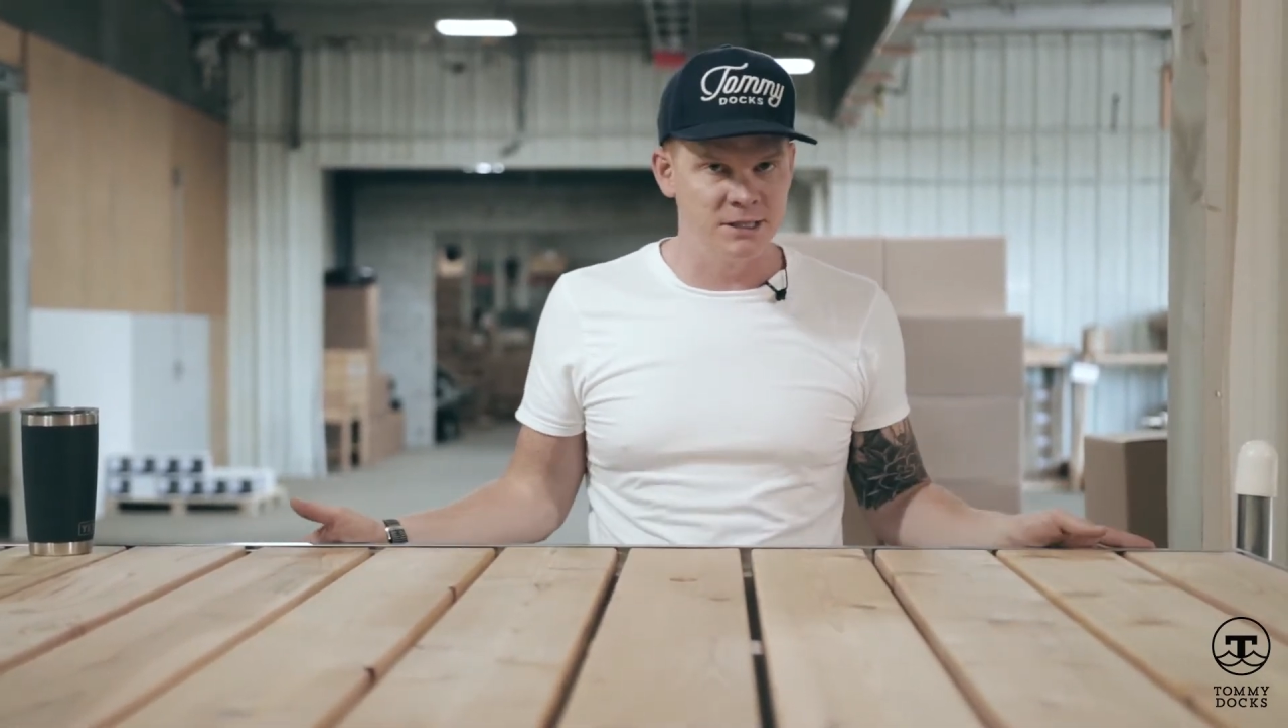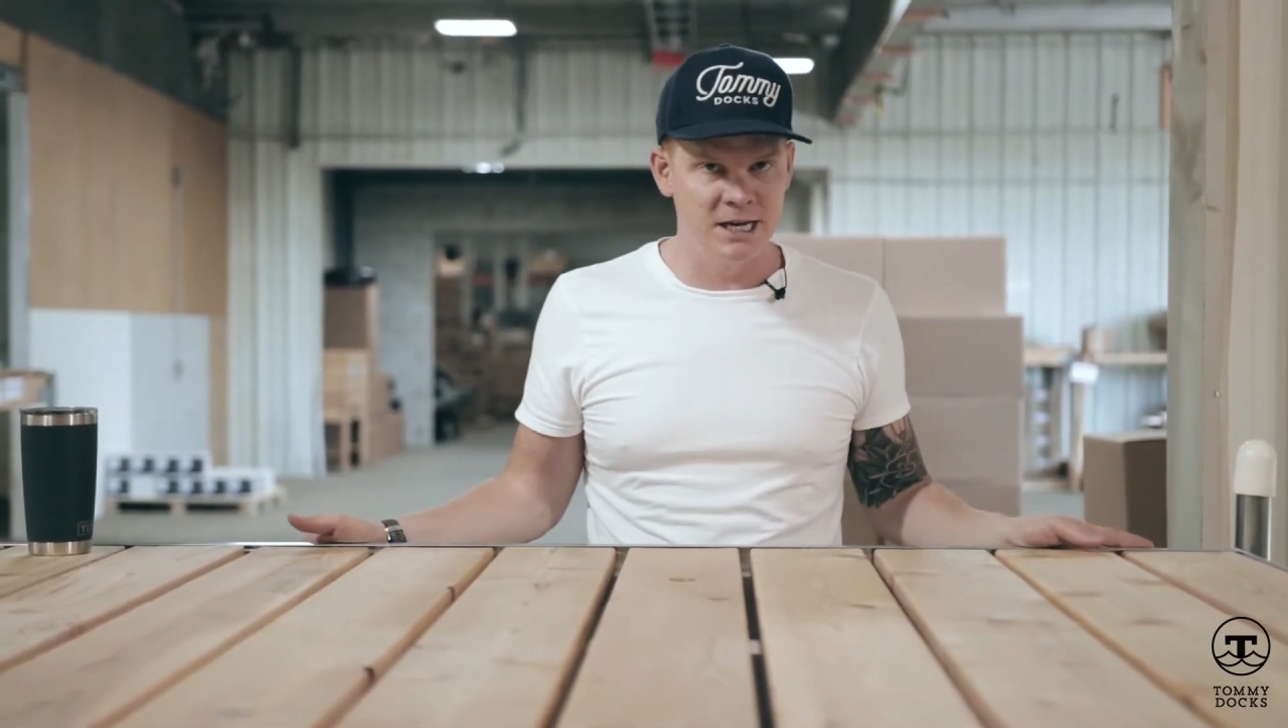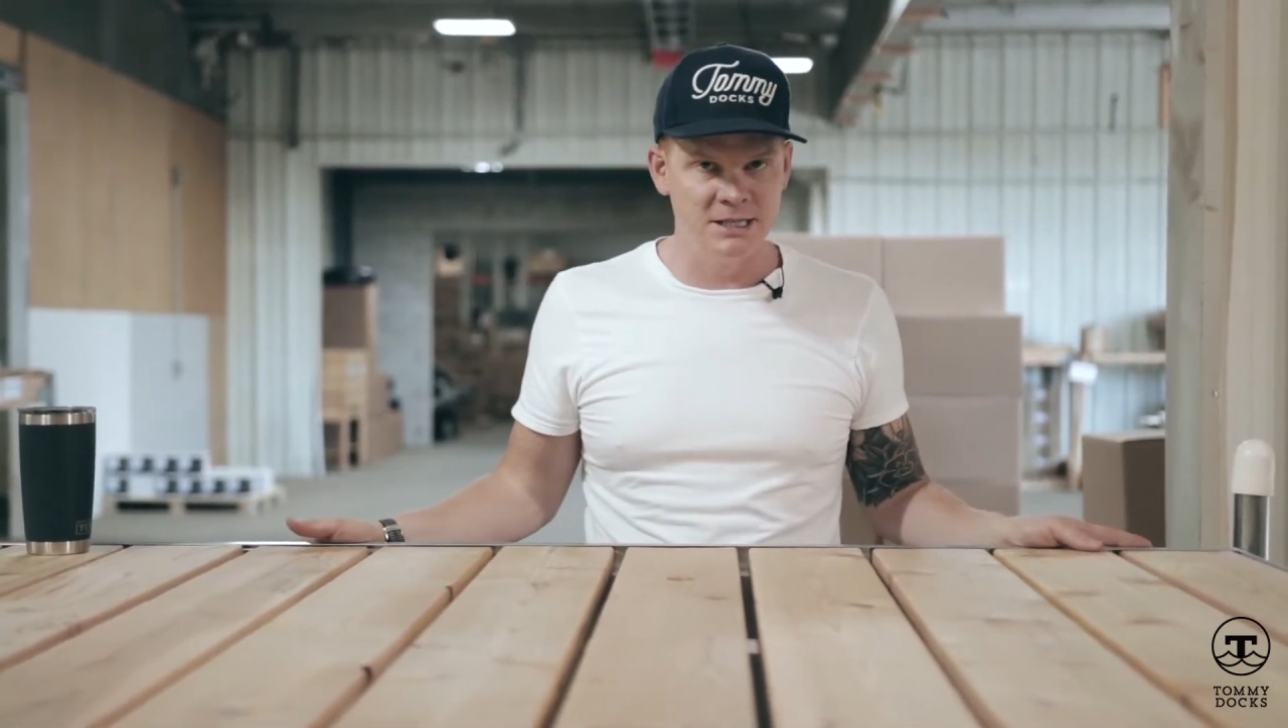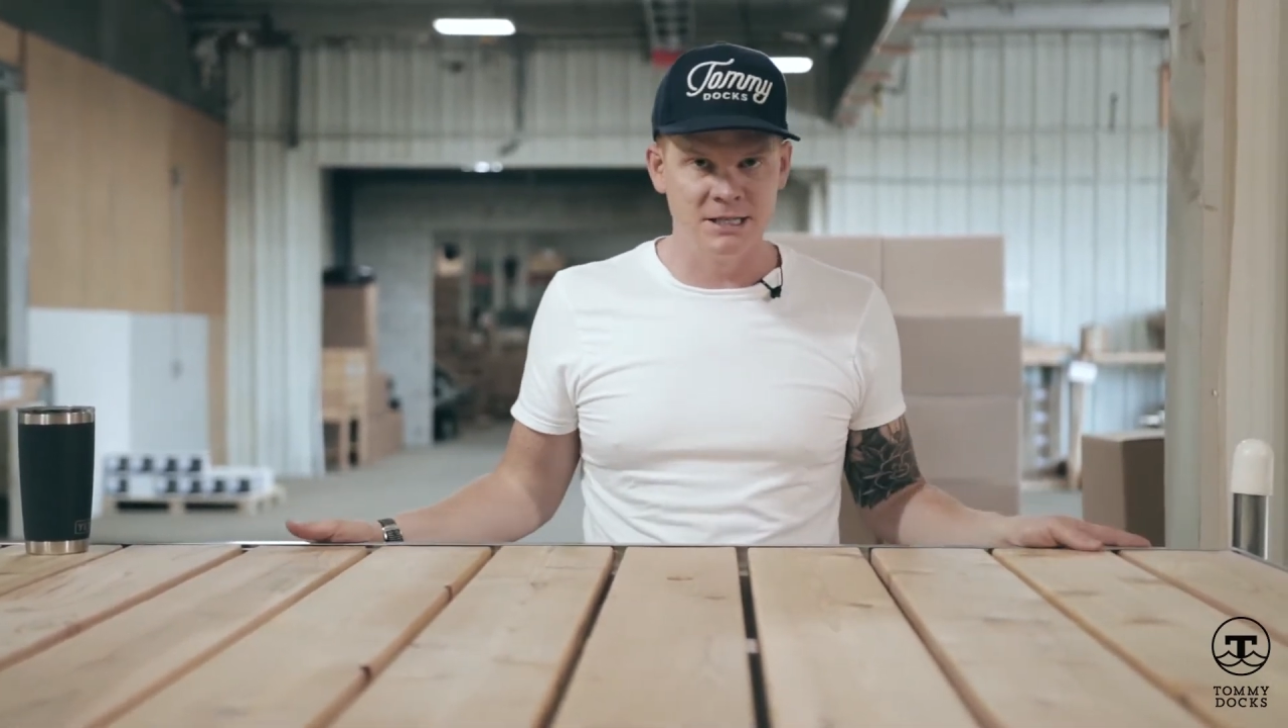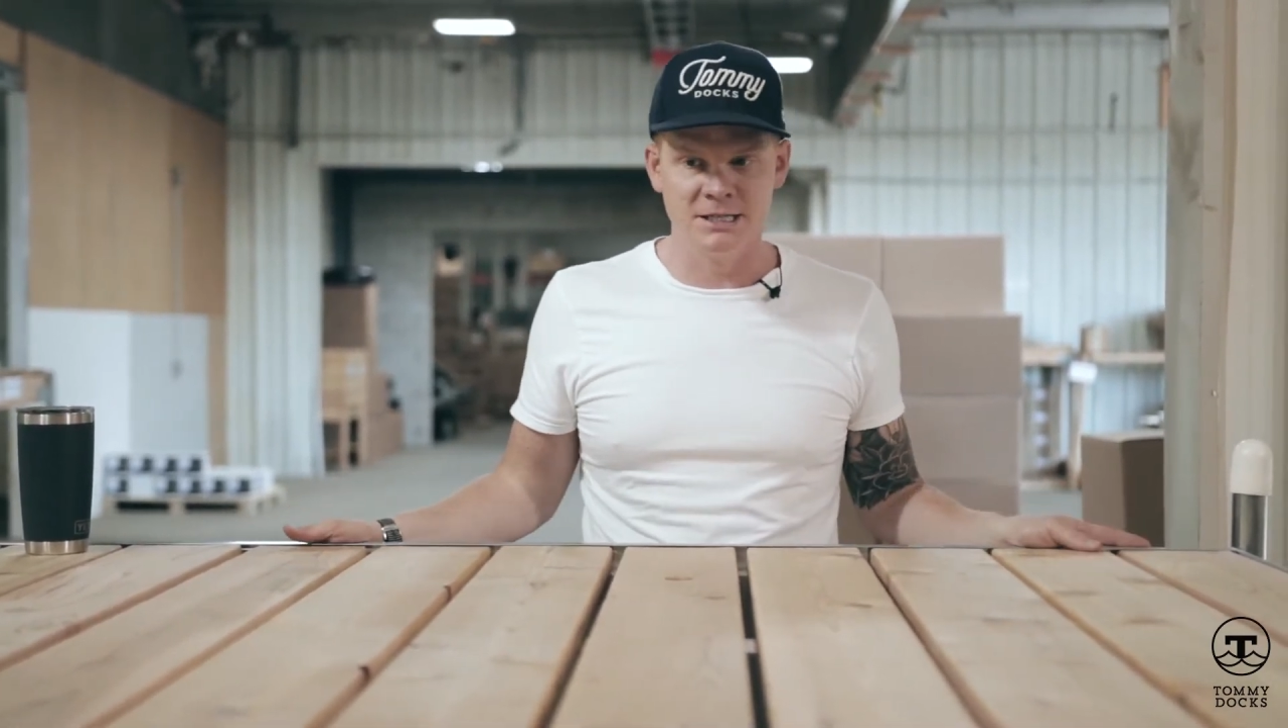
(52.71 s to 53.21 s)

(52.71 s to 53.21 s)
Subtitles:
stays the